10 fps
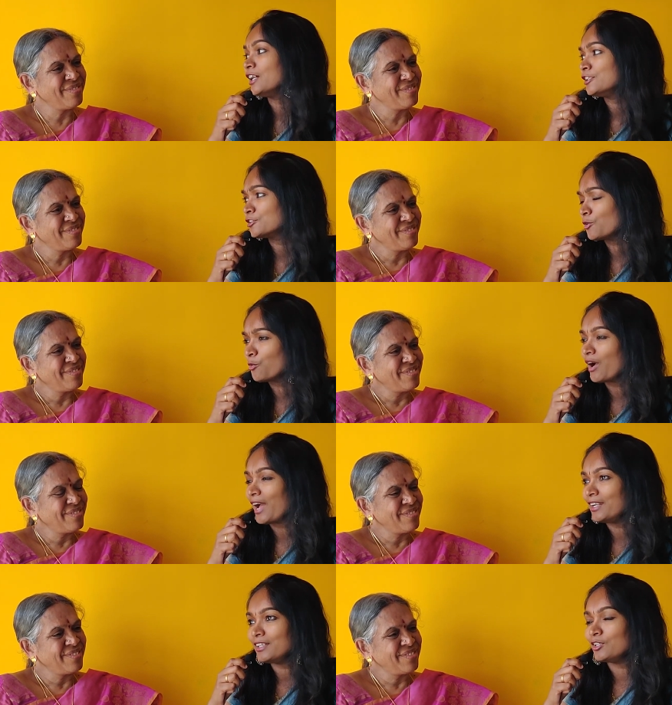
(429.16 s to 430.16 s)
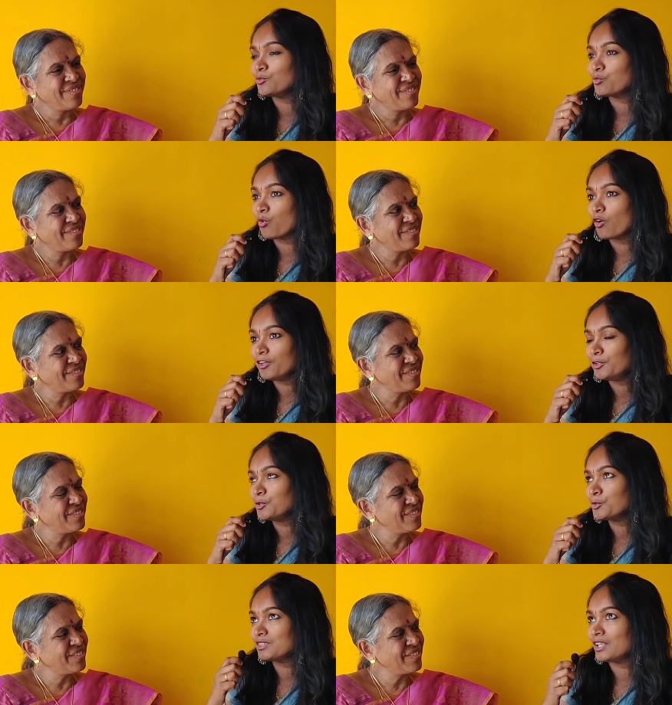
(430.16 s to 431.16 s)
Speaker 1: so auntie what do
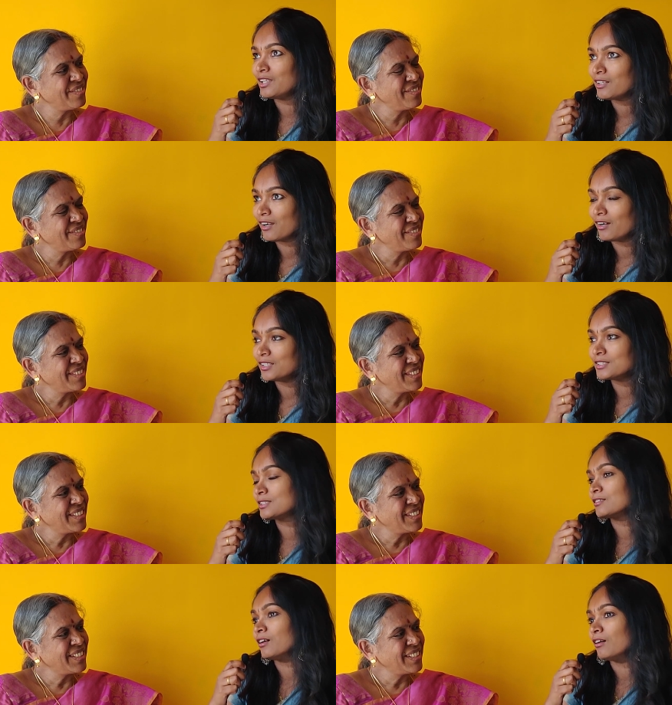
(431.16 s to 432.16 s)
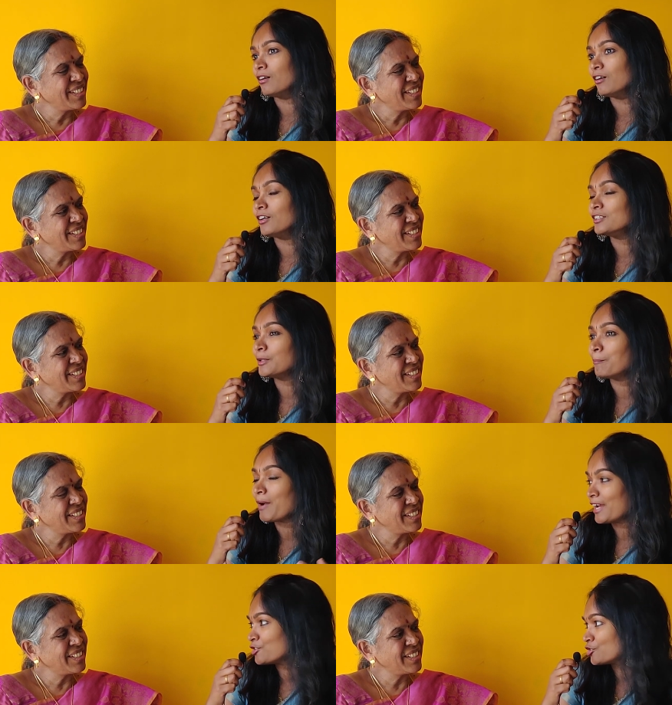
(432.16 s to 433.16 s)
you think as uh, the
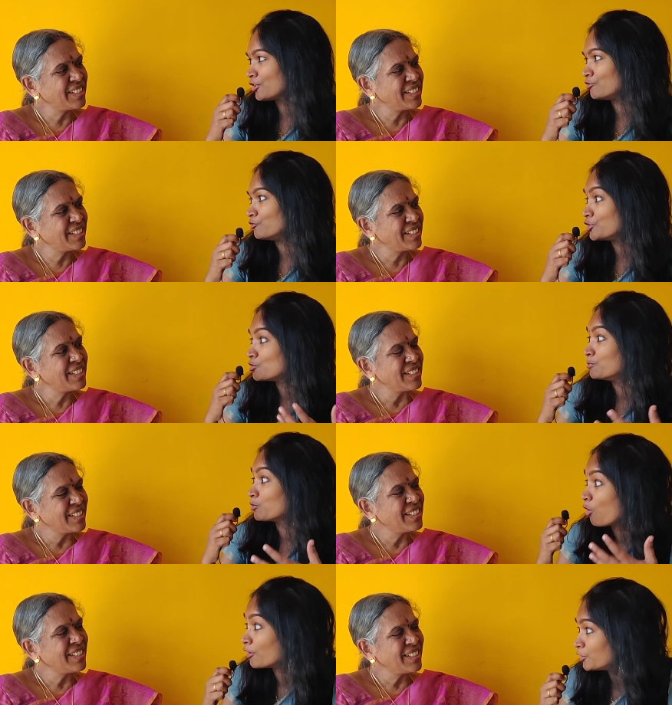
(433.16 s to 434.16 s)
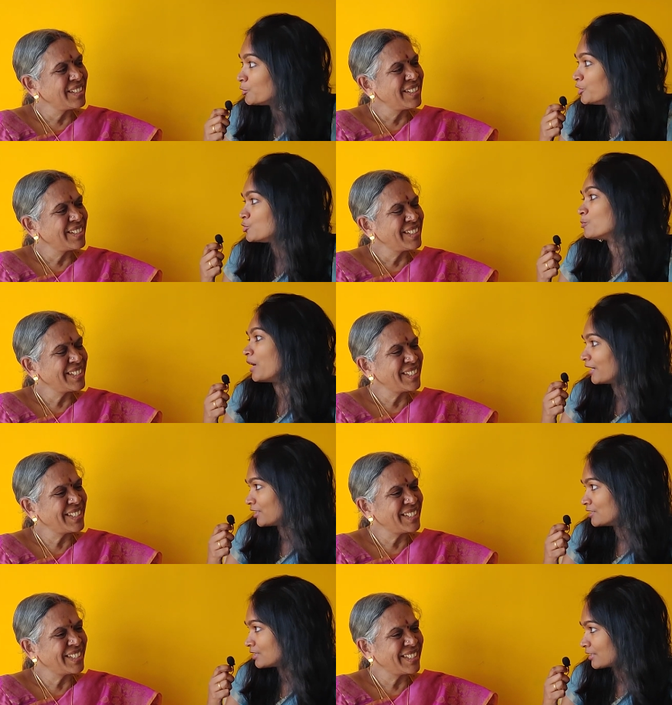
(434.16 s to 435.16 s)
passion which brought you into
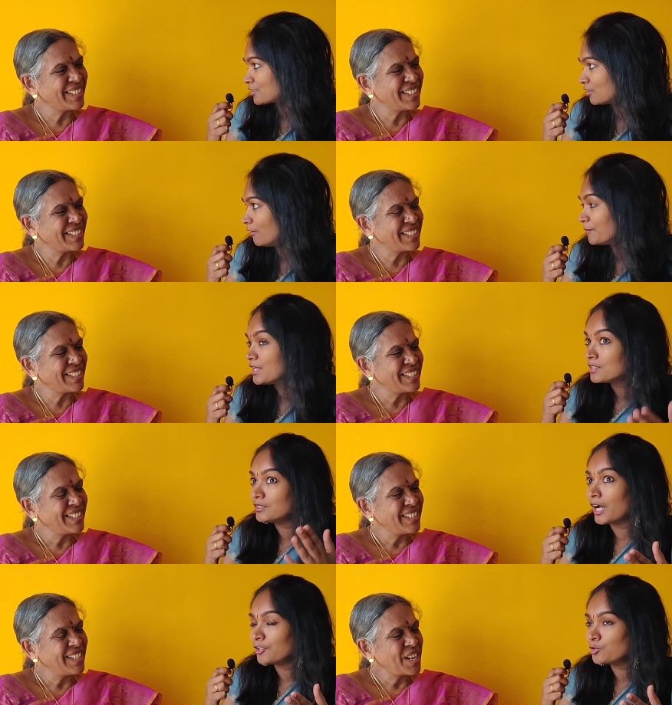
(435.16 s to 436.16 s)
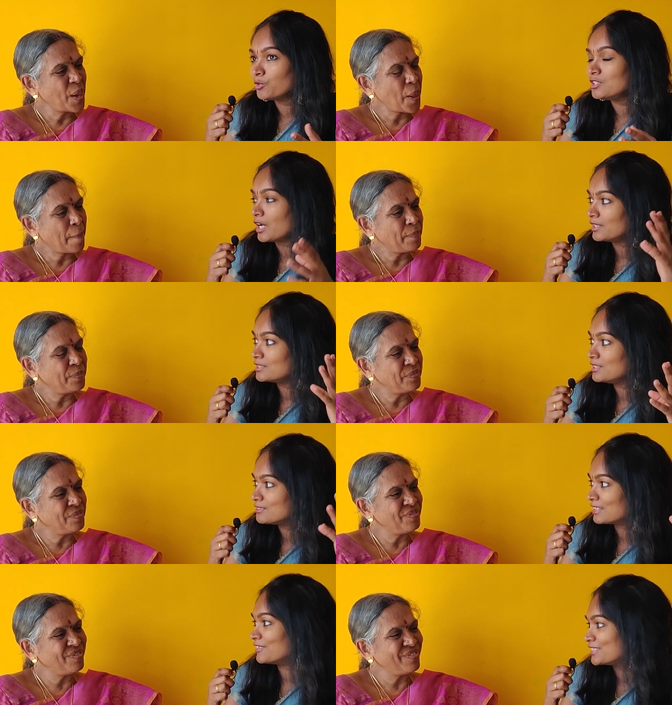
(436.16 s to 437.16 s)
banking sector that too in
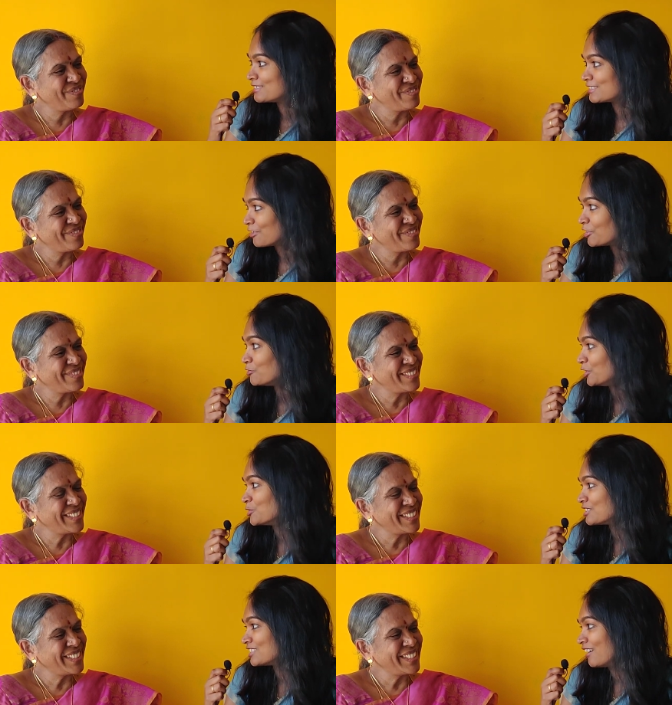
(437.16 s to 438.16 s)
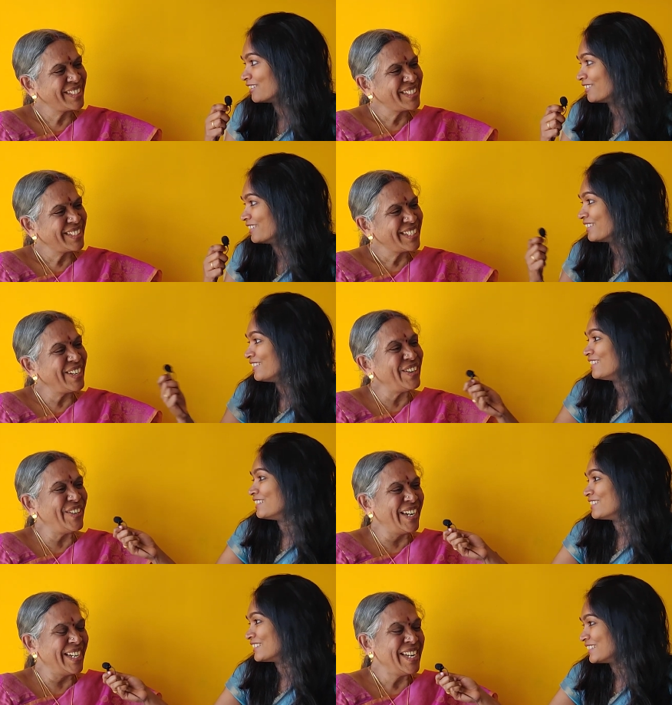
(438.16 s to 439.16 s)
1977 when you started oh